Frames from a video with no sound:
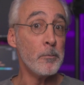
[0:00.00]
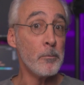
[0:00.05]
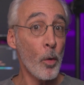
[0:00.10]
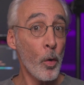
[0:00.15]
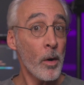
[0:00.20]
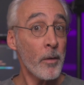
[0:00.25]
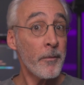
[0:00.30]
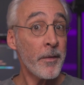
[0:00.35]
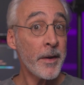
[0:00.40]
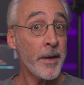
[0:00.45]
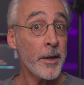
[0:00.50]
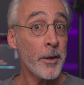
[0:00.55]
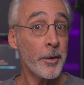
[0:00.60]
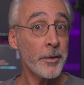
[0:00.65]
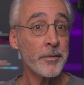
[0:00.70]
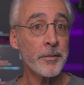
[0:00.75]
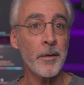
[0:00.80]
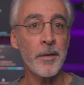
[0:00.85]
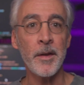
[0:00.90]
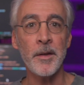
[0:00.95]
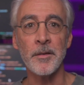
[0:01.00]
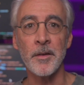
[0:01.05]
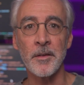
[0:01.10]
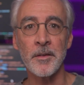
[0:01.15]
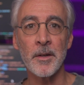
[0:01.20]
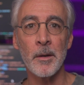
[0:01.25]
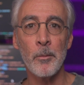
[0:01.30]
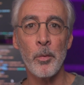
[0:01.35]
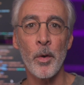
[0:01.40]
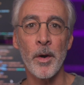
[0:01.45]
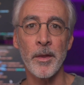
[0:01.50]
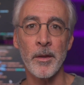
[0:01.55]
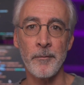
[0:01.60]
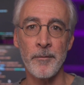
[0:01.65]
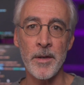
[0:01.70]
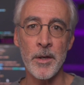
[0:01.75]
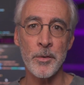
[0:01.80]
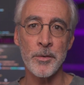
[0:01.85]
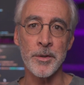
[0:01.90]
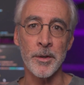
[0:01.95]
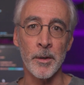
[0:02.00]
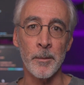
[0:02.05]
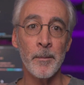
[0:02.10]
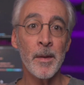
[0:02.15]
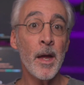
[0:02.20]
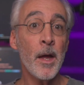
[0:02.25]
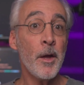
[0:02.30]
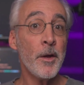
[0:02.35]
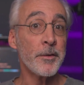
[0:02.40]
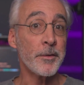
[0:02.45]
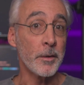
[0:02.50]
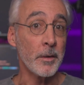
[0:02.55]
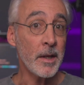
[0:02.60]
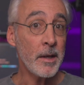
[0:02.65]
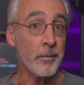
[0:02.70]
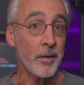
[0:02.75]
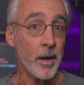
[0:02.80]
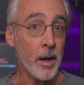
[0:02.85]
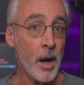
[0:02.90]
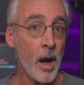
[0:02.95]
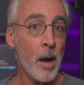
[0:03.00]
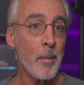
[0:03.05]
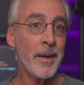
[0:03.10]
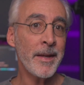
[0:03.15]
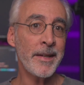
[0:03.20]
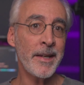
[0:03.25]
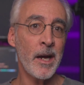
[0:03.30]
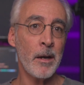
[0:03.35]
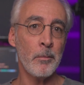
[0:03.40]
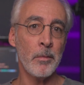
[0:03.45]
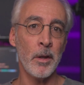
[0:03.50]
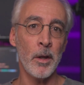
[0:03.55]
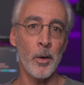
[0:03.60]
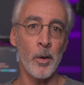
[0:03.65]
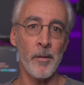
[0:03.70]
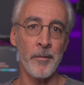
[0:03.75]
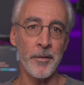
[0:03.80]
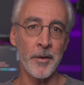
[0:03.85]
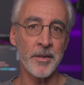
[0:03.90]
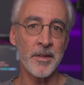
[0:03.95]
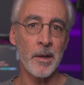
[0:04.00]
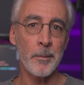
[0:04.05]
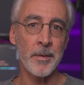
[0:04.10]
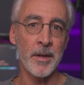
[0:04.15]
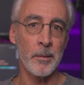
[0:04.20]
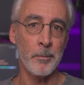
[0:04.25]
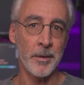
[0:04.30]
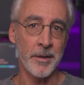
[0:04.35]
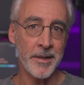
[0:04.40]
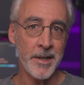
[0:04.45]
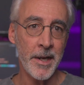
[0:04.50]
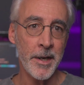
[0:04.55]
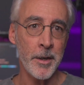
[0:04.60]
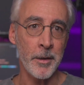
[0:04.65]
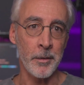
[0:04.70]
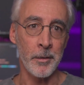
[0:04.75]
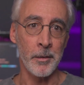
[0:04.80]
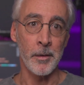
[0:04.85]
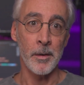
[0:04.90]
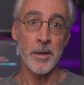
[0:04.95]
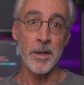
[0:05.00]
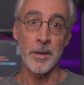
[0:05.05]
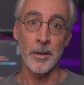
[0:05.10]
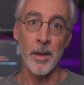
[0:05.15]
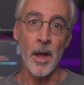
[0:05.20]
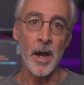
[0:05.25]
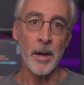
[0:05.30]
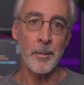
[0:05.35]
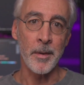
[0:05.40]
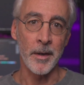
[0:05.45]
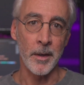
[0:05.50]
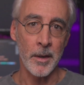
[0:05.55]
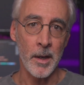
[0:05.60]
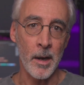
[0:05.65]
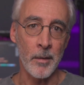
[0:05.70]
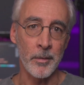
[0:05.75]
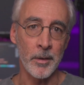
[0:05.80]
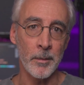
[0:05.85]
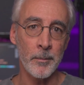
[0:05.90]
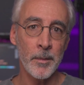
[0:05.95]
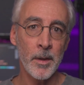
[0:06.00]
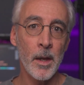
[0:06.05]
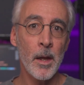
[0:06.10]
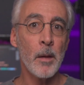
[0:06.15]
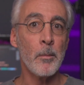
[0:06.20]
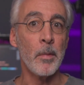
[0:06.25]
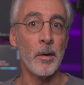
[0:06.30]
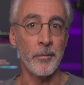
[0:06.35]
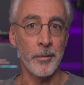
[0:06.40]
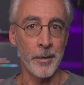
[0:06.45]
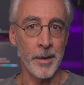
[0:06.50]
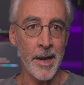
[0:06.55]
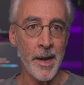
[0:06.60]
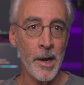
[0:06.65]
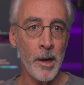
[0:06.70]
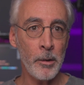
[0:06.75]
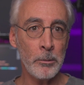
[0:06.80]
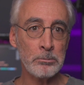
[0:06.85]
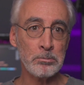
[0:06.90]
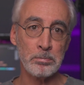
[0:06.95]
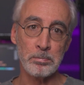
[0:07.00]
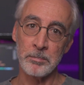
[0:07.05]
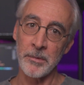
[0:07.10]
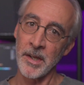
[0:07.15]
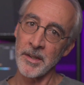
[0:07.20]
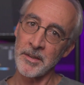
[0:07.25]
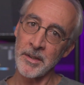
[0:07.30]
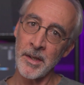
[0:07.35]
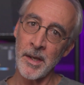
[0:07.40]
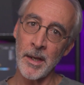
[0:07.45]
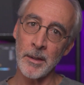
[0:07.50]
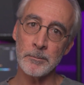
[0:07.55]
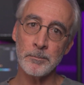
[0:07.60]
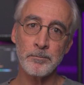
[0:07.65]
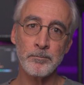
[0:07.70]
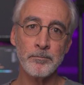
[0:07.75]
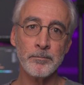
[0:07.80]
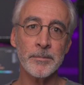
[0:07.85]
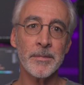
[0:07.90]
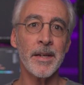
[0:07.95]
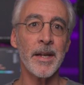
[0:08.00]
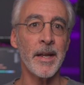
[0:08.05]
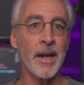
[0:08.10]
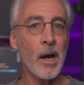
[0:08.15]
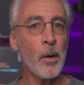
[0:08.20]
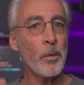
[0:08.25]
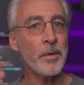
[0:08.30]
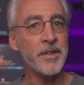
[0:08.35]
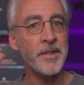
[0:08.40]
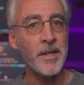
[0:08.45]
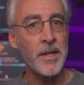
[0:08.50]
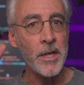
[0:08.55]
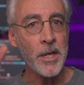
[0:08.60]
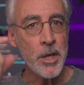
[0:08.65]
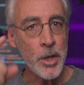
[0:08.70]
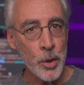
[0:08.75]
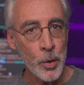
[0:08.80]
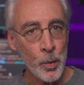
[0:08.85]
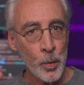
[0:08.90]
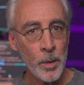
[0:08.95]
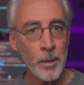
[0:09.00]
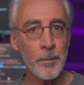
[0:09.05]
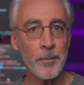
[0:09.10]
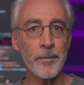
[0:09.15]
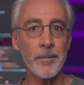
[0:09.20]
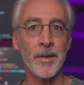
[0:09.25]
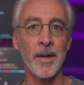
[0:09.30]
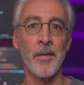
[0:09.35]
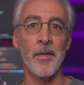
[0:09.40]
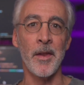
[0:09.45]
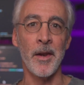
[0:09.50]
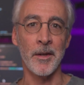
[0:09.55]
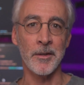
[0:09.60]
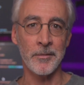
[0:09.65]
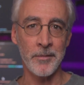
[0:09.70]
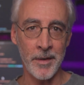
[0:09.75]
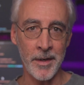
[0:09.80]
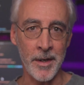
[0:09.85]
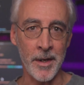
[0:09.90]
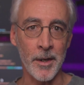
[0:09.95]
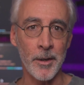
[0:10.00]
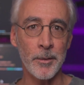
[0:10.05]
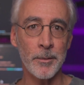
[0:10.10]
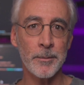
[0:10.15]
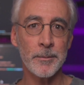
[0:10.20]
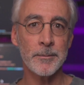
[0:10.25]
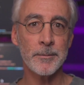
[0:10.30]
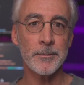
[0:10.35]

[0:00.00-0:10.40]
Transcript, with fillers: more videos for these at some point in the future, so leave a comment down below if there's something in particular you'd like me to cover. But for now, that's it, and I will see you in the next video.